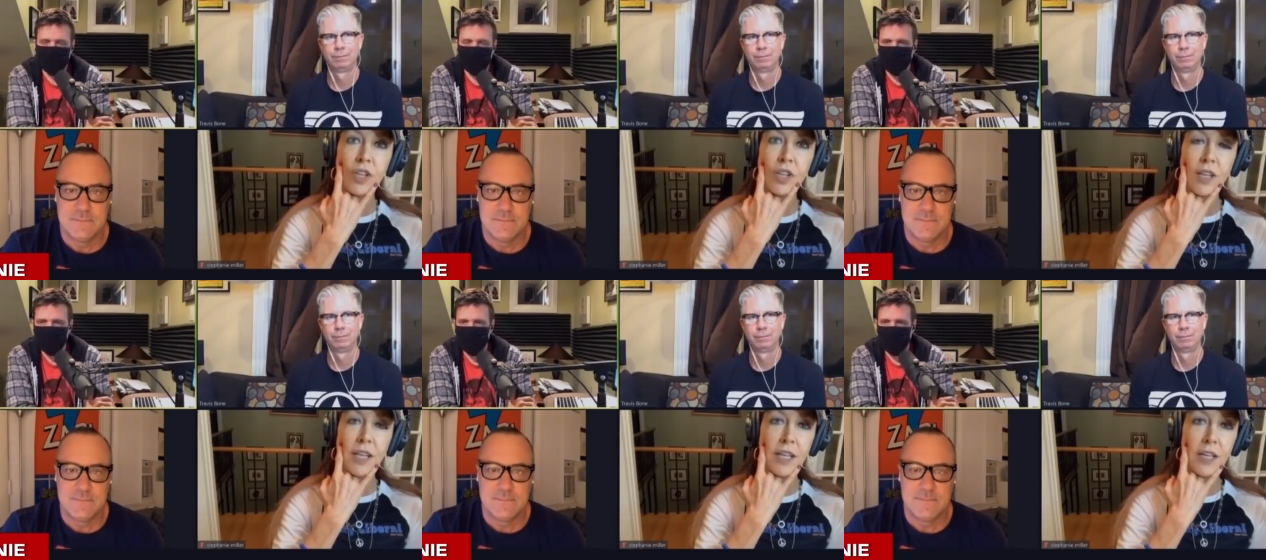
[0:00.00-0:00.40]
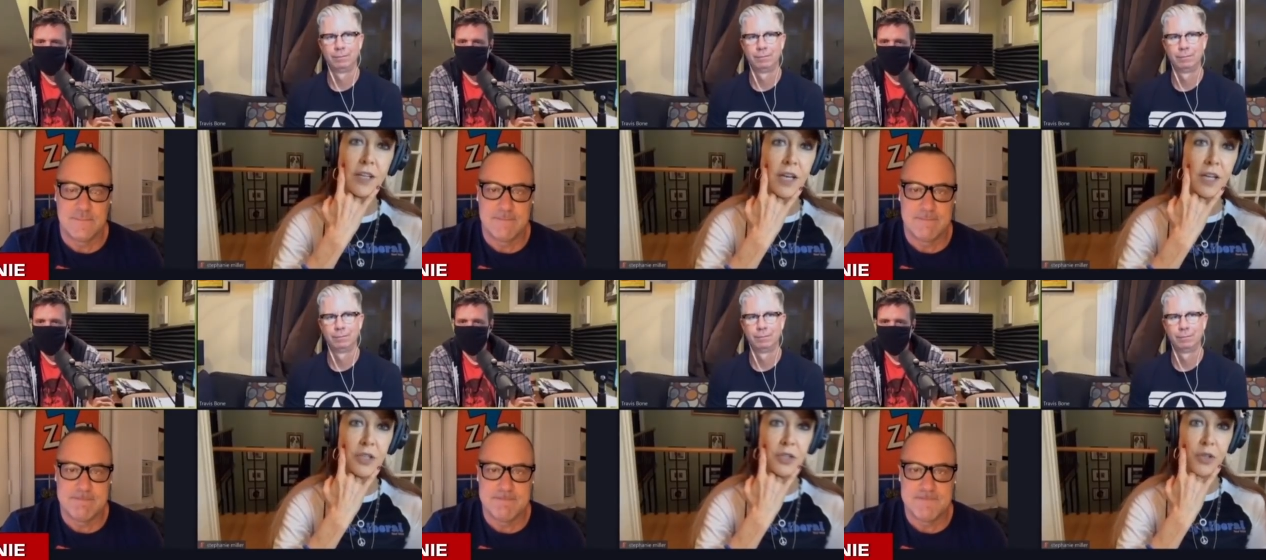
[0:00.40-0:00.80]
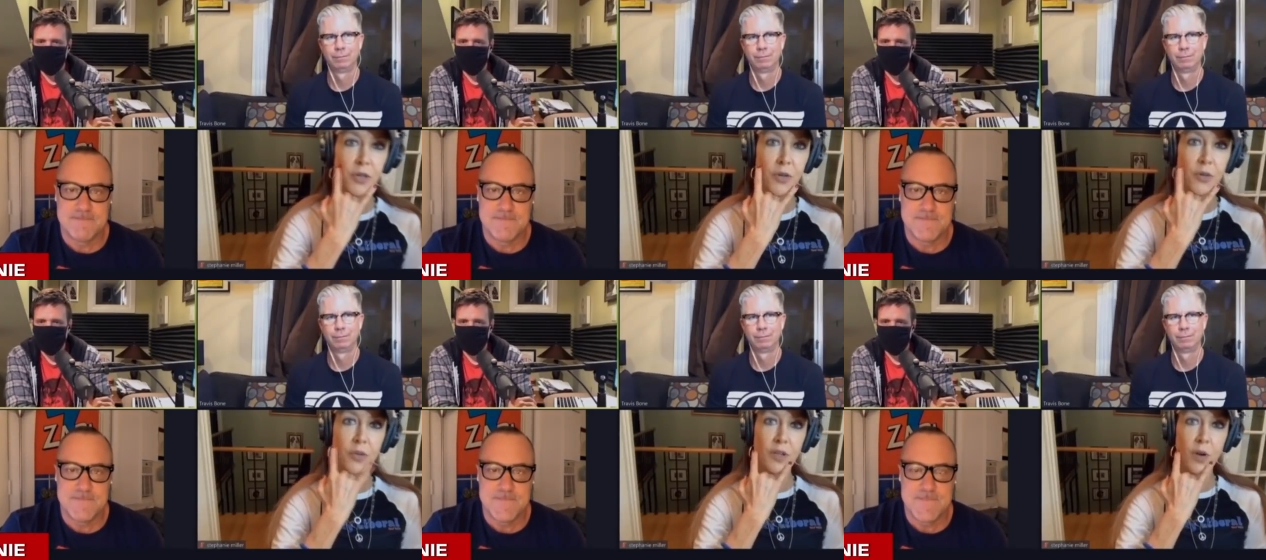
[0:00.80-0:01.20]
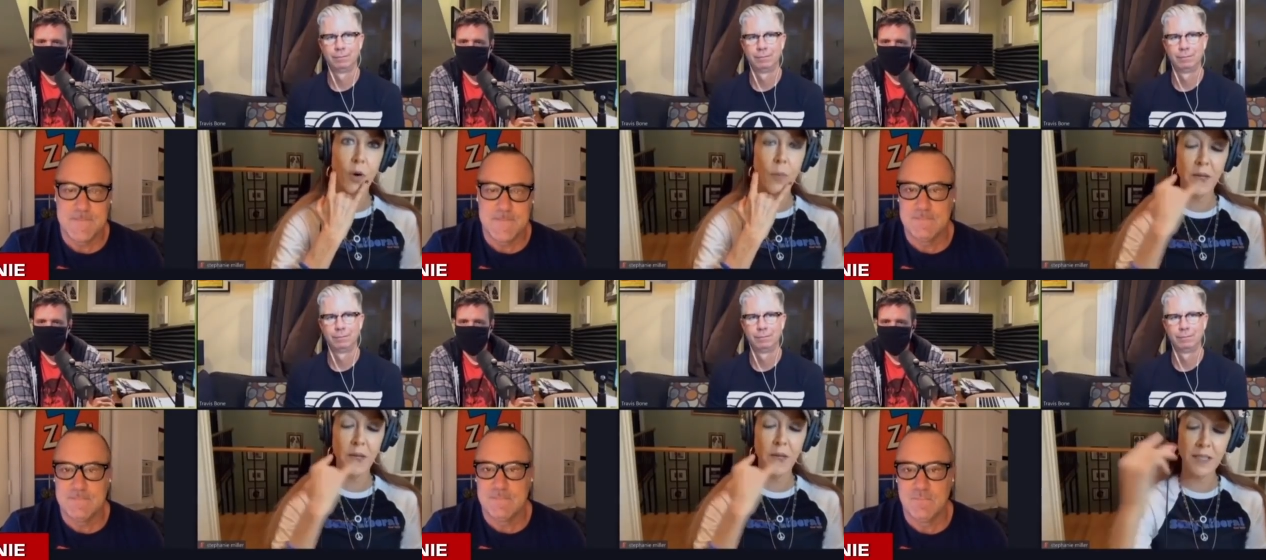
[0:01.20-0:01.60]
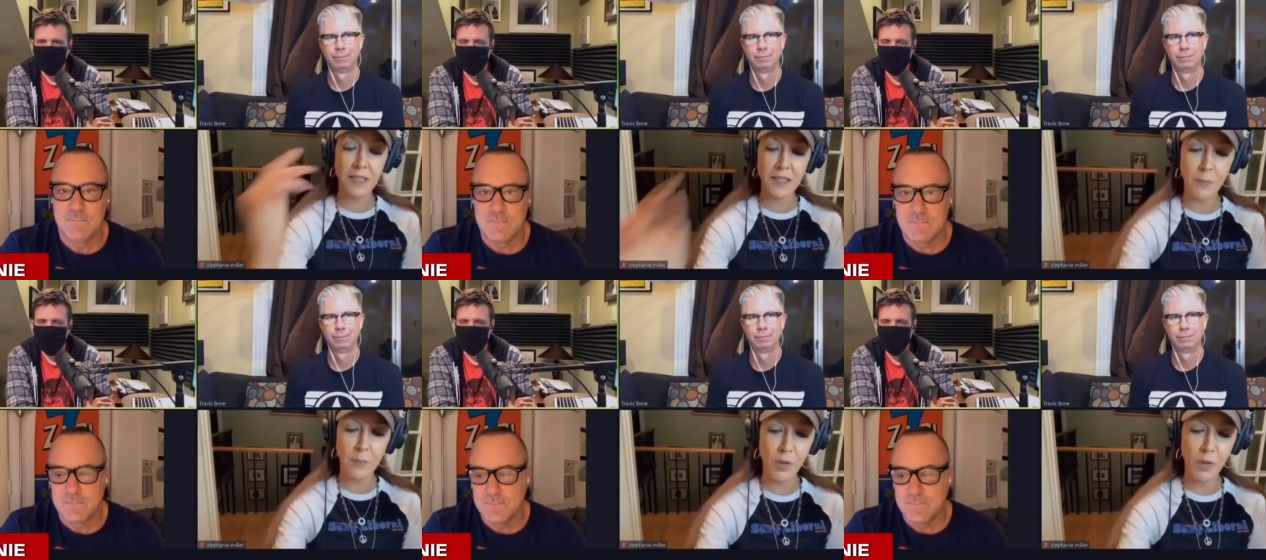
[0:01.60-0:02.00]
Speaker 1: late night show to go up against,
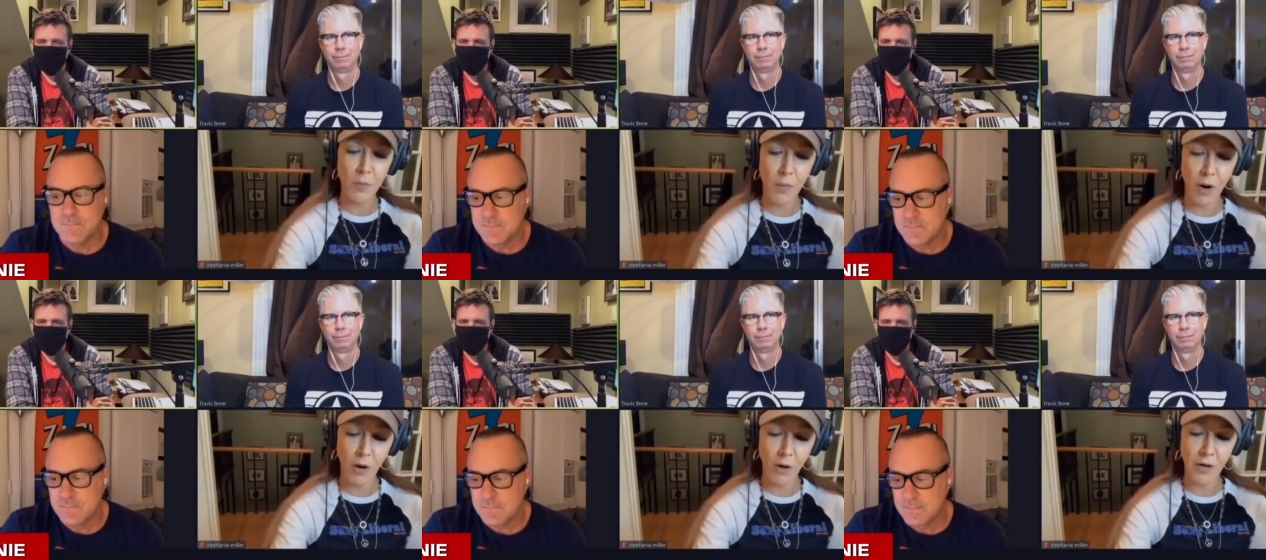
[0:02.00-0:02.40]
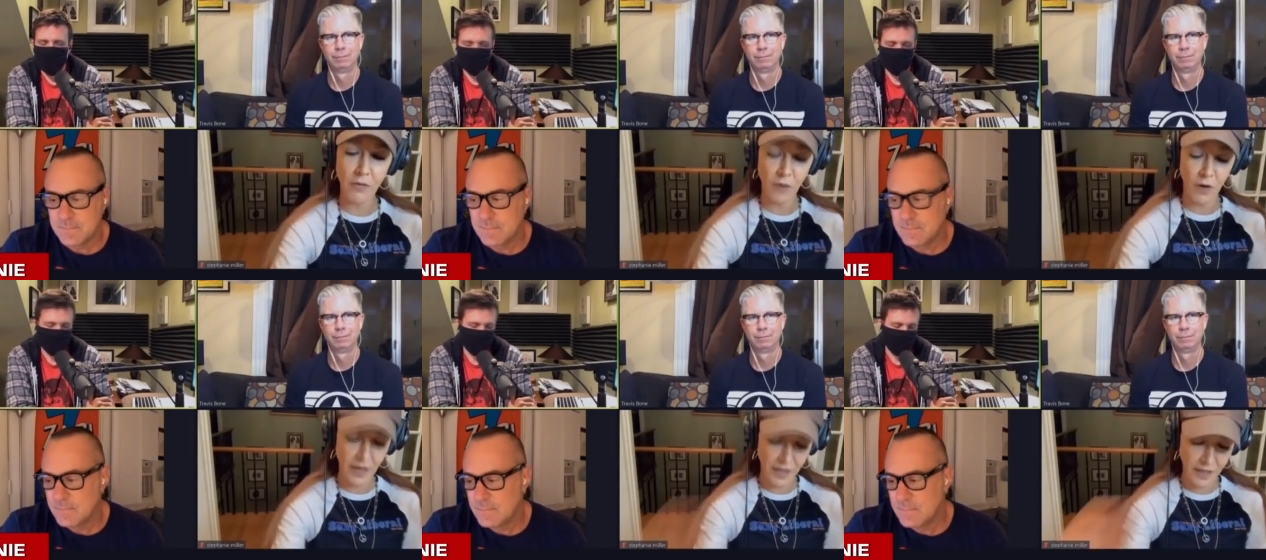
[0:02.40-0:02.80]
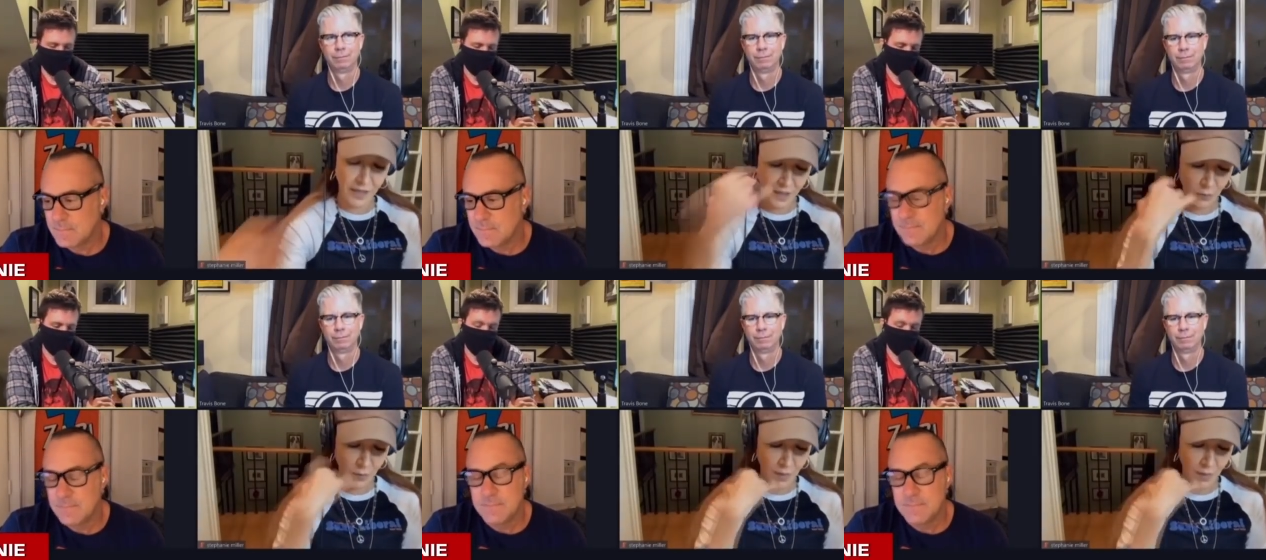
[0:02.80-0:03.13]
say, Bill Maher on Friday night. Why?